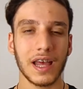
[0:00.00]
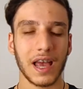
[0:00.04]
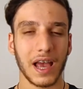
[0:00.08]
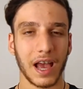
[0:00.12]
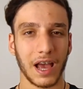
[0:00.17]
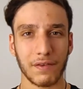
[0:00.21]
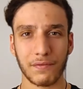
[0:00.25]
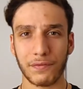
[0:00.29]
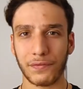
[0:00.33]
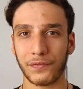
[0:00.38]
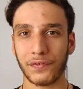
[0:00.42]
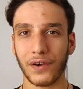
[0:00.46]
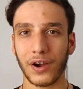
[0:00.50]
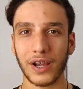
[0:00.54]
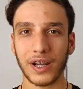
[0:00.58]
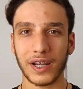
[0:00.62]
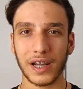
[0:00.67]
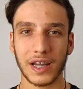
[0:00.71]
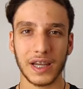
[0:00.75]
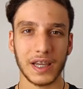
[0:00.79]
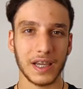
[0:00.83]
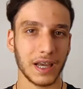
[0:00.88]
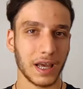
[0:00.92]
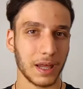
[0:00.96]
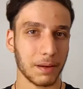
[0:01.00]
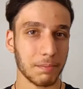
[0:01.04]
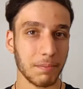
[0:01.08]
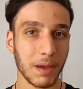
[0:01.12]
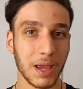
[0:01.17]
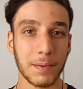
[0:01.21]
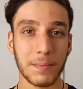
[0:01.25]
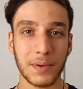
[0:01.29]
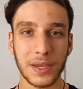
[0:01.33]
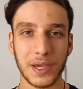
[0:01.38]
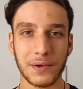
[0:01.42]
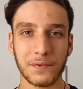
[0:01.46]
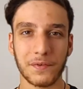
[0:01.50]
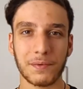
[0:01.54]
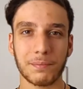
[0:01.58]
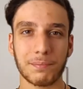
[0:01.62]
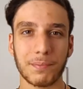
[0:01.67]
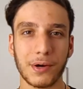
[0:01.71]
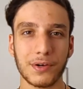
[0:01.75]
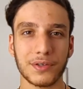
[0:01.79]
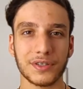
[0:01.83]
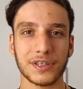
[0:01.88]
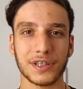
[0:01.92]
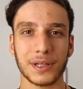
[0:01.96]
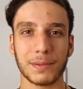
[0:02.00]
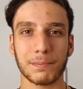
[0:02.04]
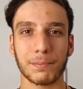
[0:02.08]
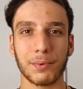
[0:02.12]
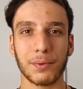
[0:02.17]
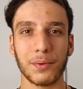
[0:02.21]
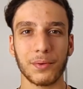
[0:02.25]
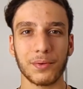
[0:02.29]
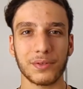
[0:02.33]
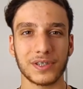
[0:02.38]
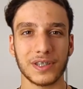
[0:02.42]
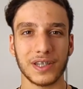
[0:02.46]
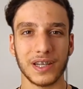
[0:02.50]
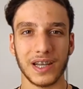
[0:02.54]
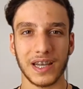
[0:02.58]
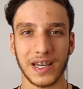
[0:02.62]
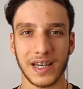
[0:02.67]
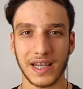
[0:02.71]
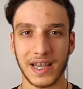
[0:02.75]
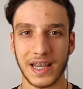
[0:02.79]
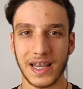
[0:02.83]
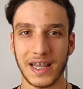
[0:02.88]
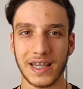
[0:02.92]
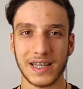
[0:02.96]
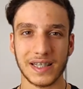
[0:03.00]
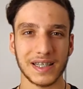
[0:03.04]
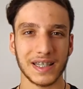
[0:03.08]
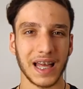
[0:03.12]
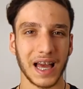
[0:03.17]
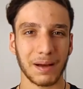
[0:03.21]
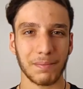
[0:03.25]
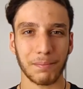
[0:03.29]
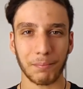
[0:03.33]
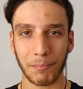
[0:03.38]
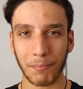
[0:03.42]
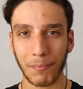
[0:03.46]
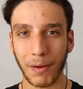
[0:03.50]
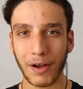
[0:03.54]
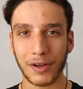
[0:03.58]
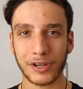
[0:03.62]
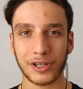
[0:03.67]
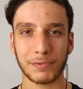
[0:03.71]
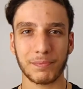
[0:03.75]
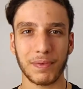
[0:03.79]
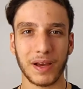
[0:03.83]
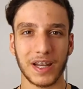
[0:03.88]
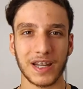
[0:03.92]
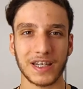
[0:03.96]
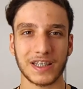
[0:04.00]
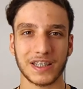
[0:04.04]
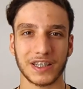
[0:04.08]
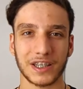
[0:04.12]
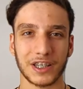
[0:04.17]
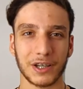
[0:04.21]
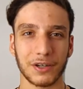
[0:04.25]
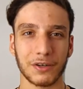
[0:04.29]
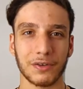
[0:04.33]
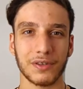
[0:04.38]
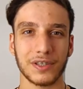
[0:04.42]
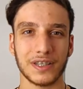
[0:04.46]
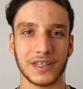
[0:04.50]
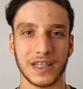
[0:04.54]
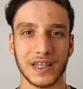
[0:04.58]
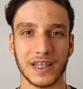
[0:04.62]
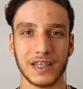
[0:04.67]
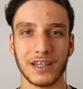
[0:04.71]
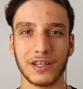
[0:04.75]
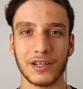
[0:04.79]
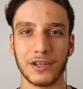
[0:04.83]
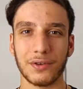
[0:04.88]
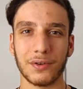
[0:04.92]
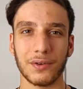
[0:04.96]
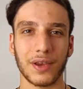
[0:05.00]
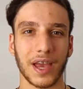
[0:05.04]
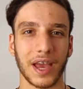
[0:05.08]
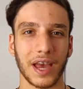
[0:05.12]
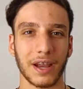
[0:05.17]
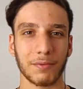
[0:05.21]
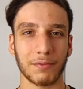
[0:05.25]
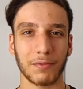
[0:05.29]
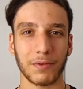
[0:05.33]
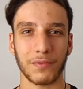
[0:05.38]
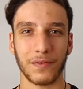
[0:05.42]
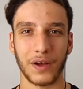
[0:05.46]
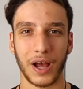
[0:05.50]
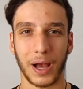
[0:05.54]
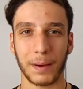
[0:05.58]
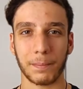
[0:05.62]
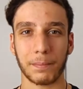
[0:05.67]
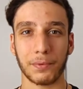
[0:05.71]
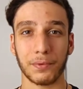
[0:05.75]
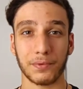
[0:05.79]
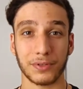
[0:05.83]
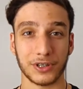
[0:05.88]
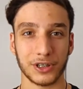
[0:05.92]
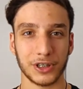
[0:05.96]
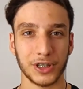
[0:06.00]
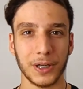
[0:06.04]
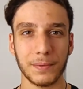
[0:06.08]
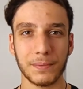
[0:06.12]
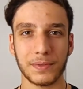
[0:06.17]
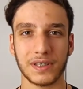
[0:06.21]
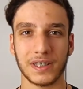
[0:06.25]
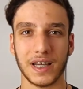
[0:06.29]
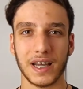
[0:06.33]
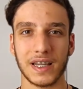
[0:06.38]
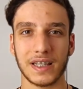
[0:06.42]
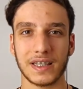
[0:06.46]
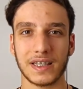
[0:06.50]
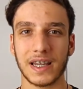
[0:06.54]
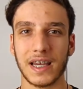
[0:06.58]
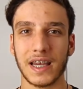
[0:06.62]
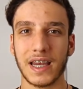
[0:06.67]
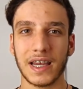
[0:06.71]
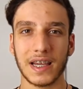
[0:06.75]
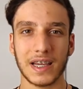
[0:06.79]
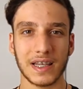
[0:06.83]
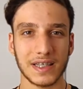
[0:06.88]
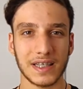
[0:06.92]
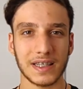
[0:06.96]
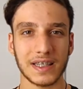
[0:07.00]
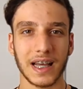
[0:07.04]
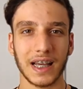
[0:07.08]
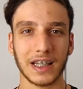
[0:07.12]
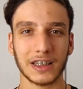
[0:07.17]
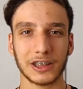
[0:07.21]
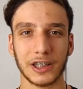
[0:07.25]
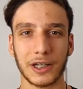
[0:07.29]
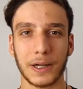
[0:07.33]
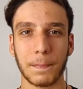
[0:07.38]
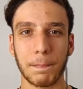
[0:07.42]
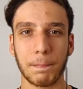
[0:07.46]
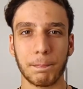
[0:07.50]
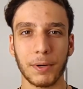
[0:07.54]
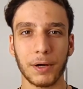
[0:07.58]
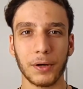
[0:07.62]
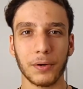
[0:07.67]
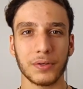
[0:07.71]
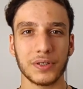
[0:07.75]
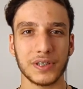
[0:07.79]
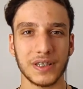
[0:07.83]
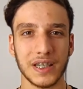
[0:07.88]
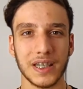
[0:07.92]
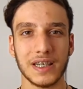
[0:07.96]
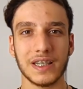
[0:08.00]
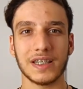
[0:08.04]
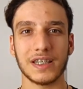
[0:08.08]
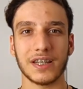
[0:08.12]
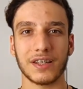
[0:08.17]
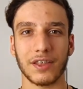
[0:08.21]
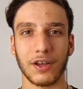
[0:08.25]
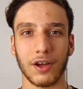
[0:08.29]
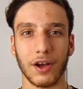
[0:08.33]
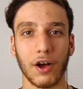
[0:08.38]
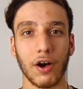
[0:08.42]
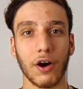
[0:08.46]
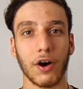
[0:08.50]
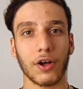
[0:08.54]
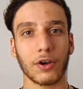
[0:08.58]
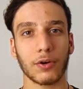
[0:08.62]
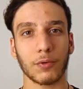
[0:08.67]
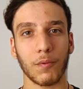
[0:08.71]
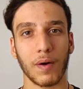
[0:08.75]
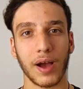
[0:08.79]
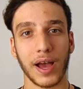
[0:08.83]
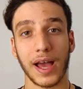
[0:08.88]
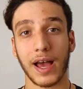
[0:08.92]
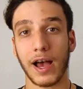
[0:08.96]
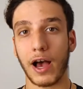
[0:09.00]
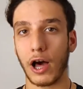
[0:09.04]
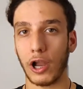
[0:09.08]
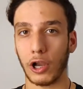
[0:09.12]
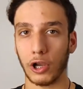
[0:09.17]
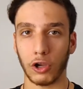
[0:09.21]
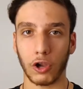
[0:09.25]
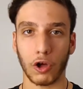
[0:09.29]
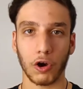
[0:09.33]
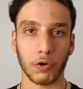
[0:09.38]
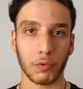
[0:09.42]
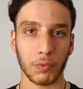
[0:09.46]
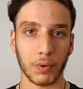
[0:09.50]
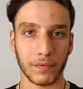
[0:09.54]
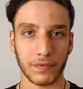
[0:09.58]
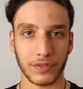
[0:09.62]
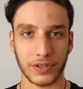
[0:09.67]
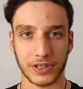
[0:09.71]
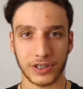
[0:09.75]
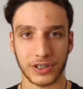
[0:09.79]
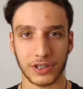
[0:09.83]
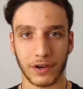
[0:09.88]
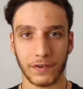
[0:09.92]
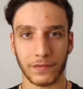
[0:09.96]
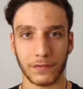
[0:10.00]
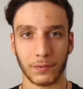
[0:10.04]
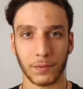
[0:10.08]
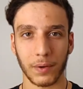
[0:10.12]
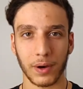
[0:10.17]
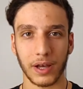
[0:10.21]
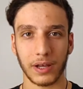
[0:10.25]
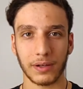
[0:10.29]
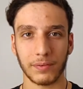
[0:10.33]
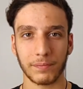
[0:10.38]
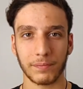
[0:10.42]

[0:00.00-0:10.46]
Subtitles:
and finally, and maybe even most importantly, is that much better security that you get with Apple's chipsets, because it's actually built into the hardware along with the software.